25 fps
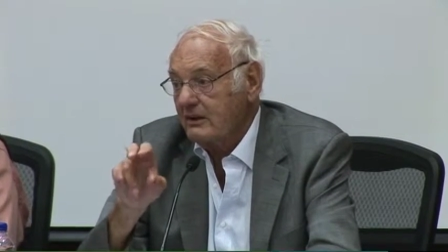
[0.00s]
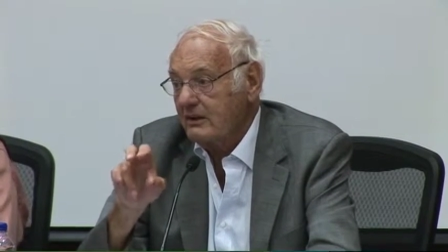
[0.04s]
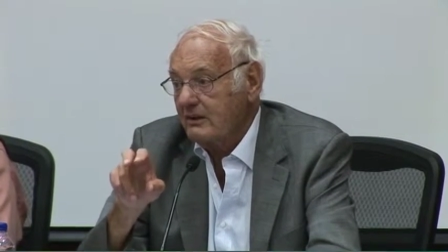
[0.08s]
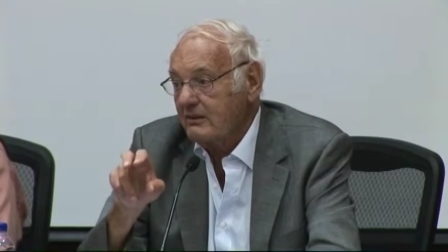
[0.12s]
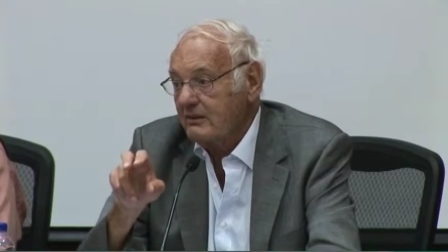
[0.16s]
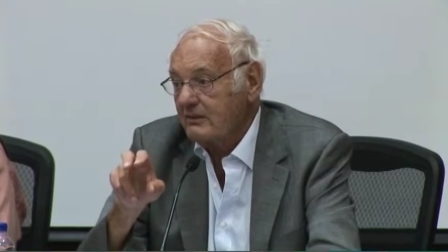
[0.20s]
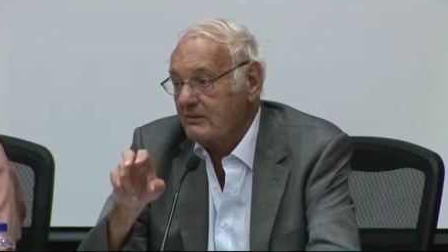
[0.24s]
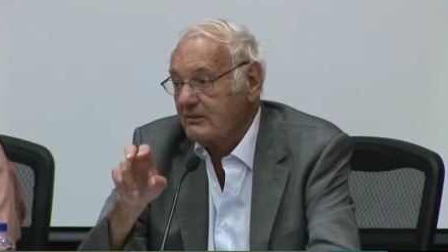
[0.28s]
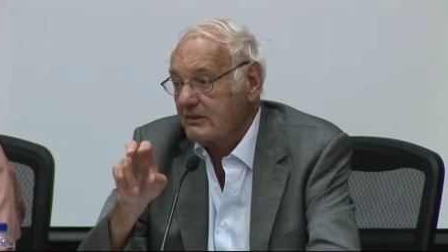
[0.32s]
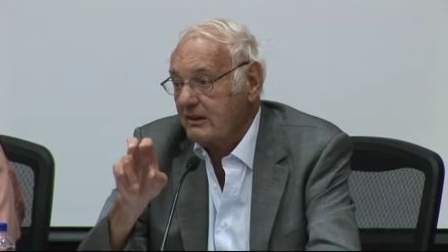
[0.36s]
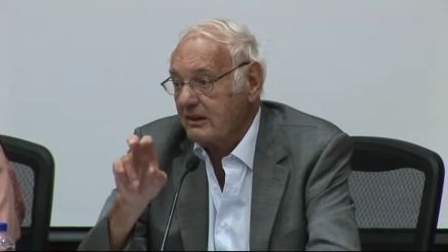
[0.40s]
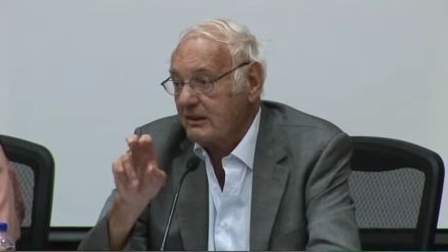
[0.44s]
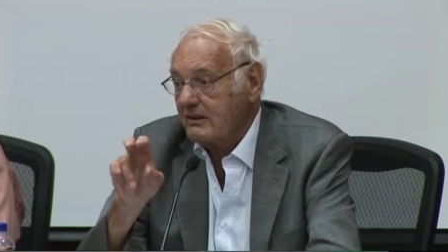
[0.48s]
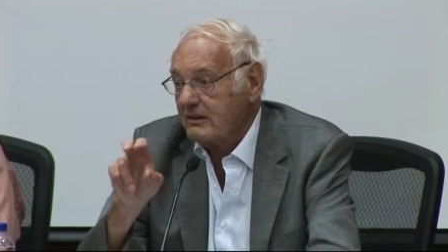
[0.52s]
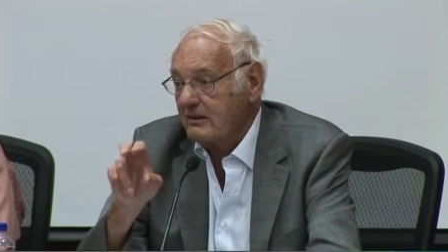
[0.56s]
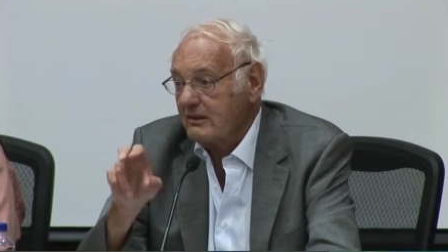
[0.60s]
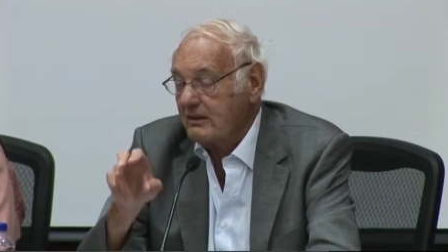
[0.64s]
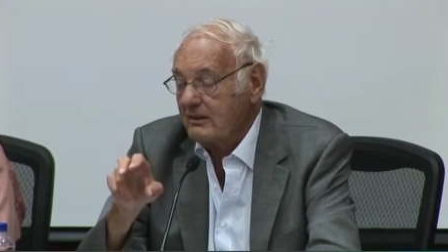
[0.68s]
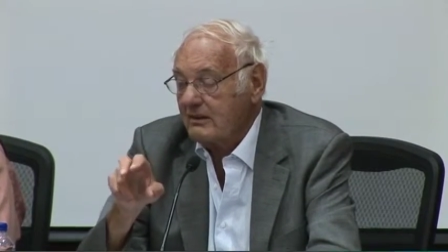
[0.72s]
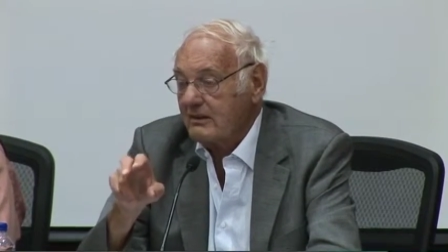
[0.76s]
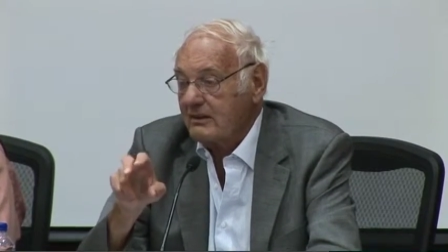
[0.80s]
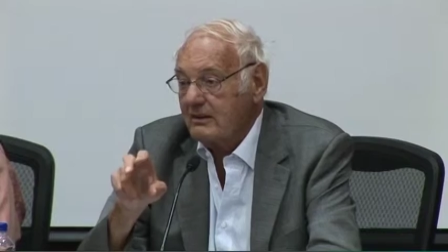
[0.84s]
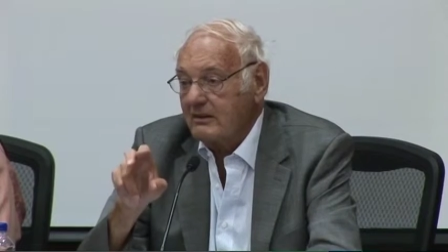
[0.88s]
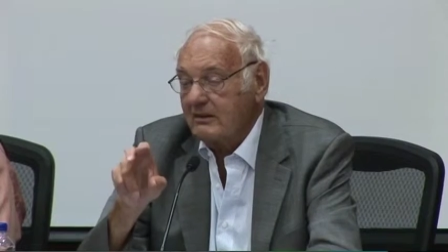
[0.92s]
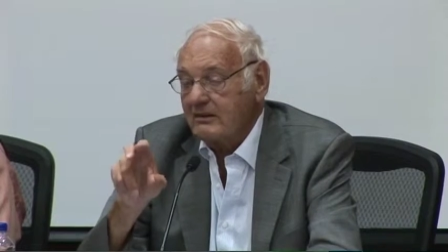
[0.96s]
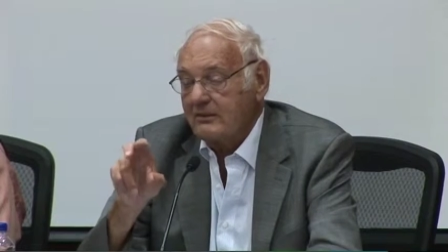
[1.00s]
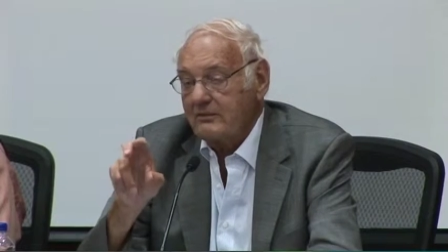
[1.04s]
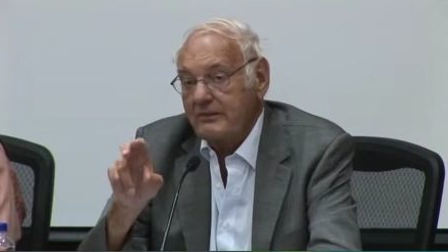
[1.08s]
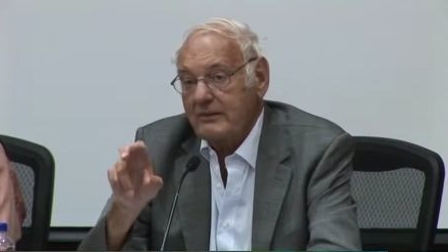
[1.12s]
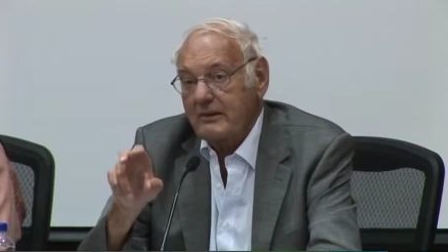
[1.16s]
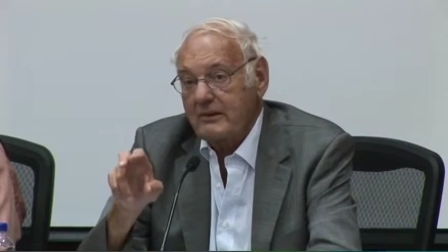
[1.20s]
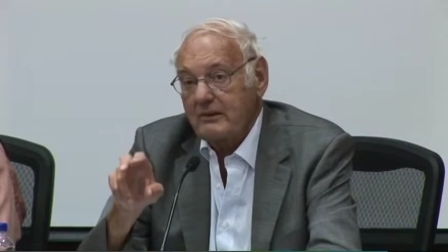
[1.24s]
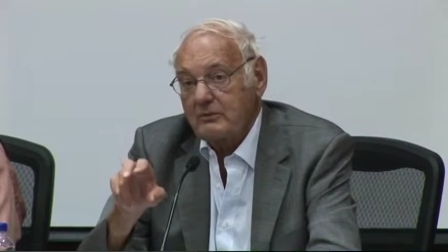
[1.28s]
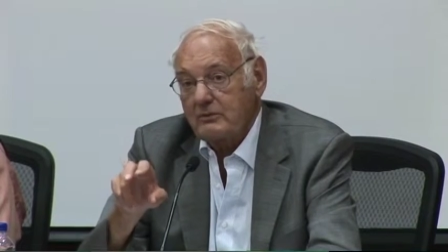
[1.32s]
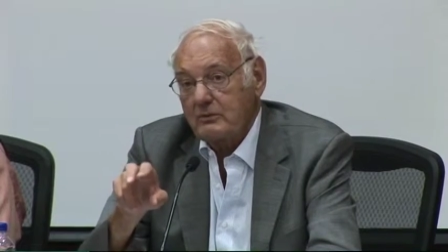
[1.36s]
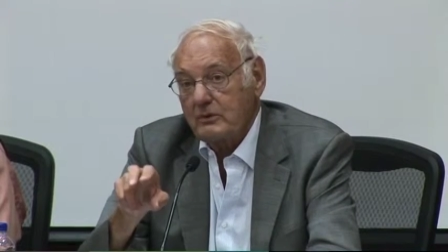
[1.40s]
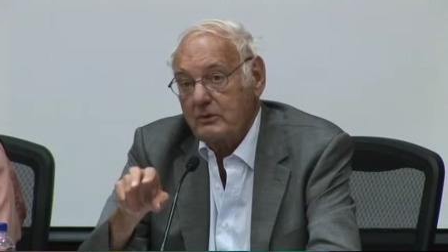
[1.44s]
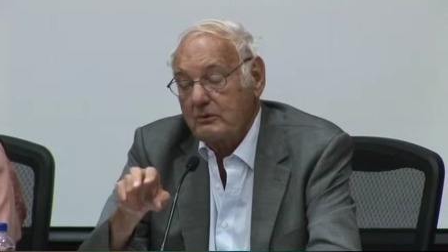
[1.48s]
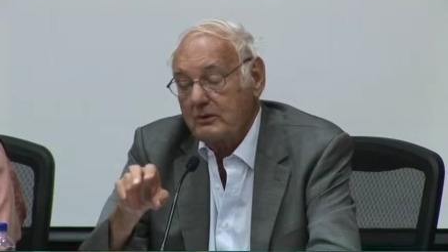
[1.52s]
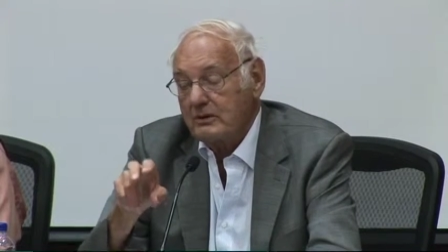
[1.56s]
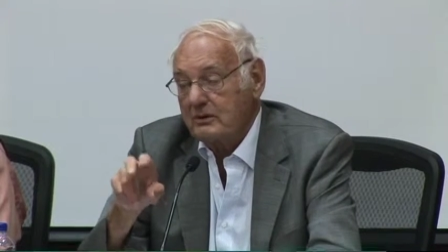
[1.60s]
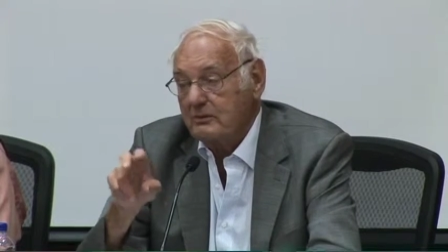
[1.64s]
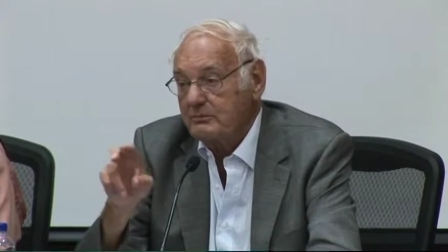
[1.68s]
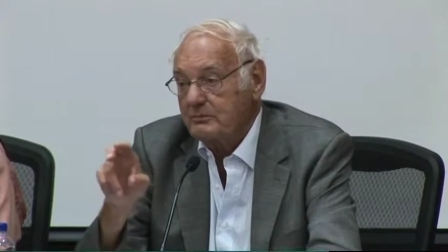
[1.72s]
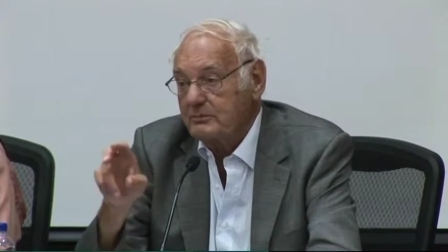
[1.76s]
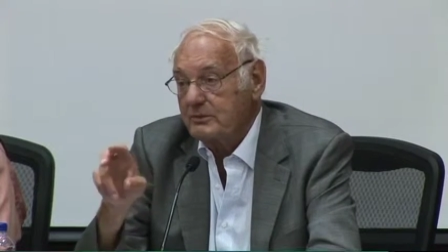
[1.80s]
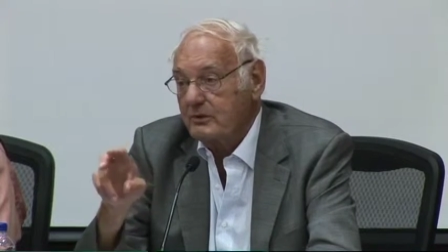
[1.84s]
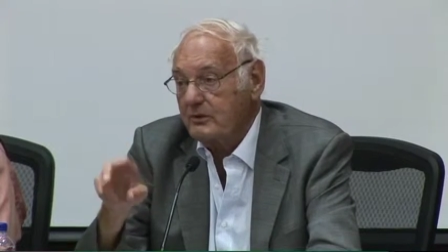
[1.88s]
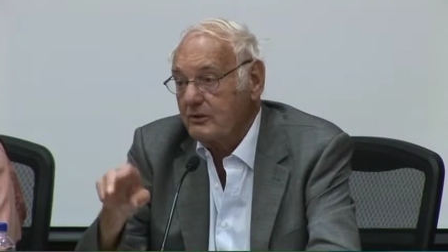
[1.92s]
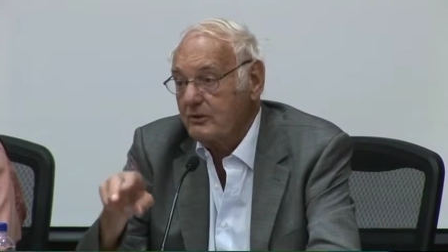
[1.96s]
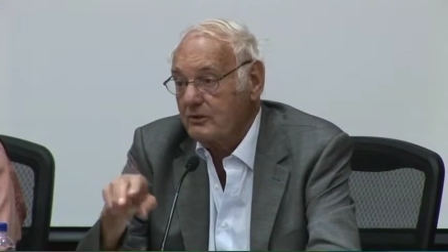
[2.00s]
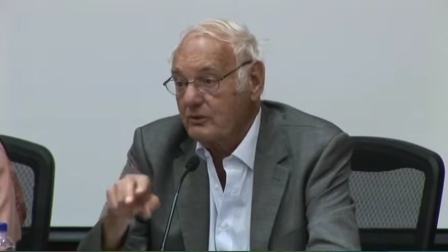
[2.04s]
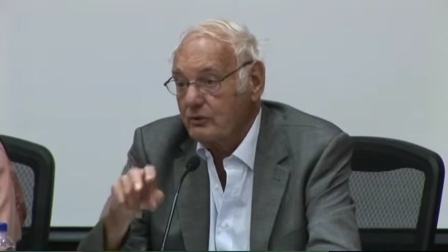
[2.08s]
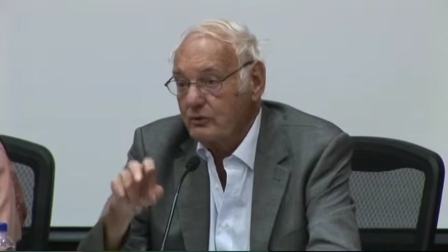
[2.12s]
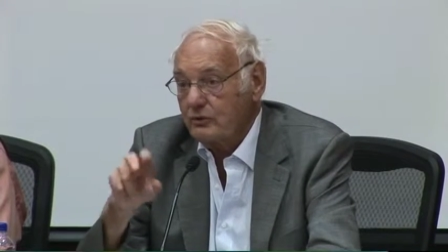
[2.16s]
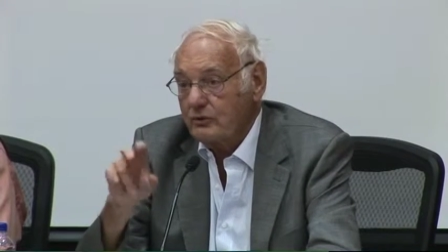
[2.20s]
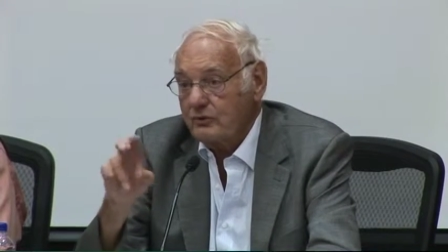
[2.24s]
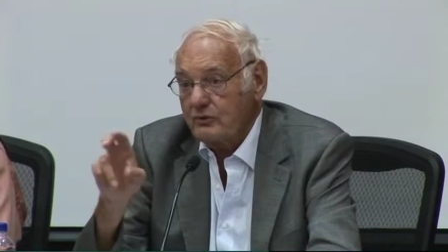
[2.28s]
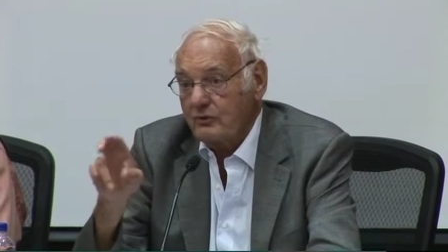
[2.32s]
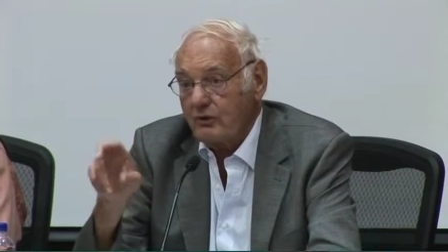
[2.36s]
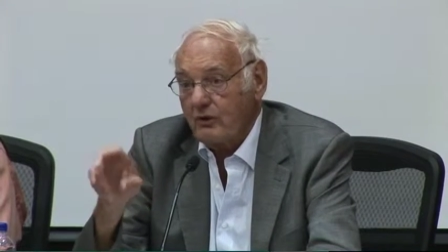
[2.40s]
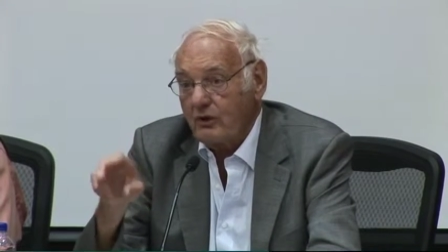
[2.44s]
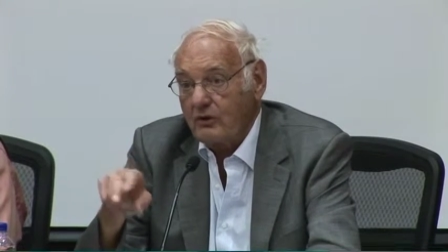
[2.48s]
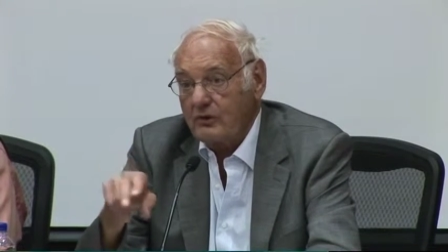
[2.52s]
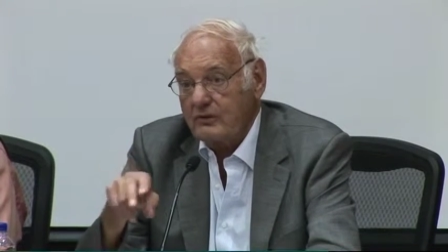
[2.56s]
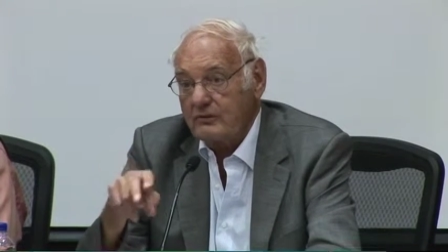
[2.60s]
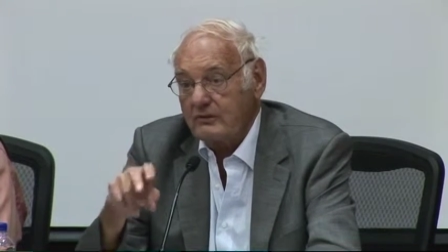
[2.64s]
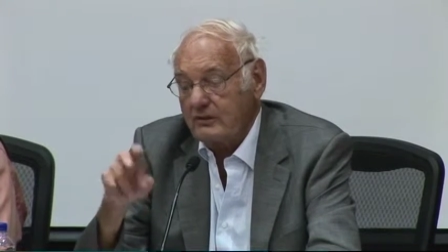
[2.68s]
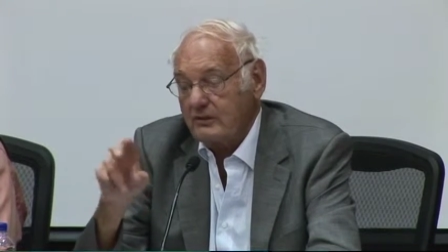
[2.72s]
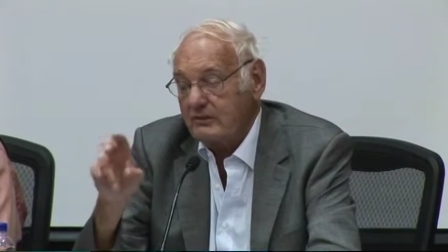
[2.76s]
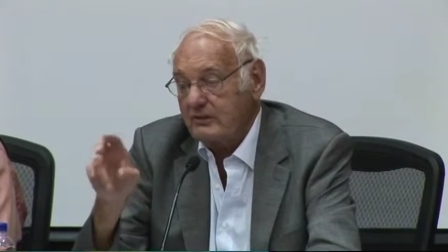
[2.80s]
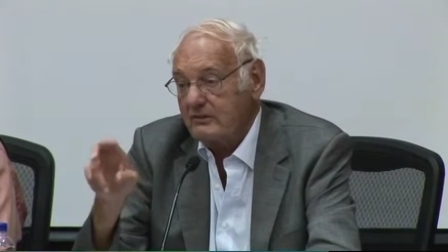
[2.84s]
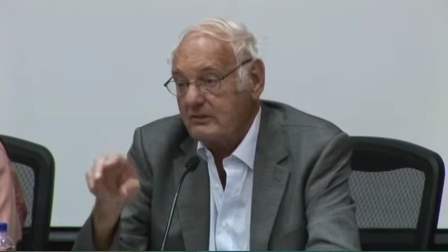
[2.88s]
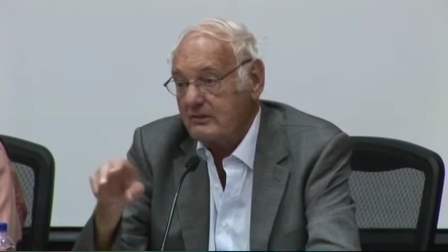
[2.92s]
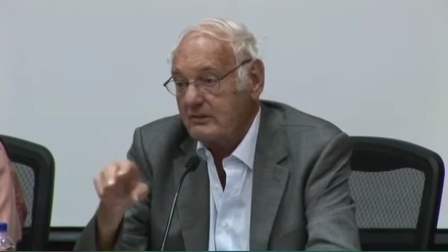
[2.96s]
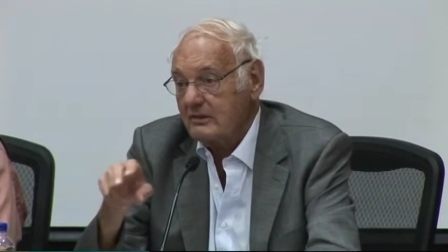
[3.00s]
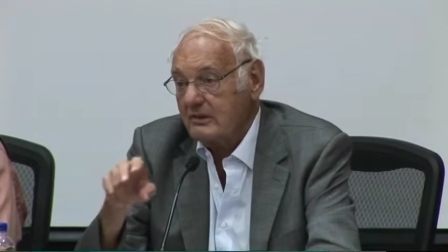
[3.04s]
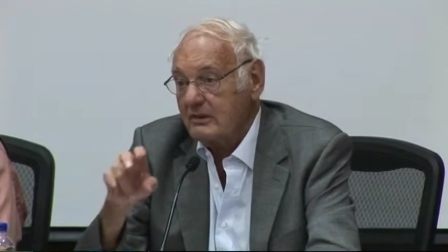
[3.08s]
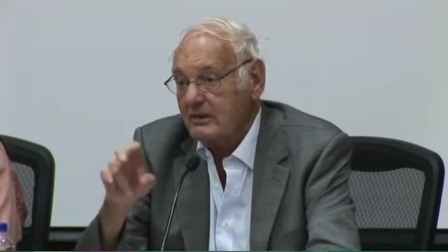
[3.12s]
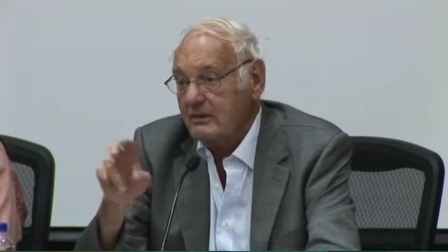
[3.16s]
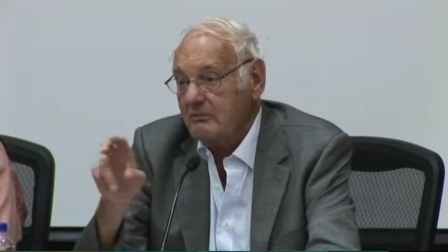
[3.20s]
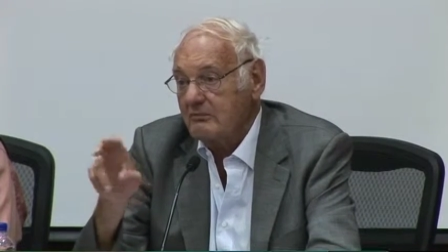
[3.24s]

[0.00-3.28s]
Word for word: uh, then uh, we will produce all these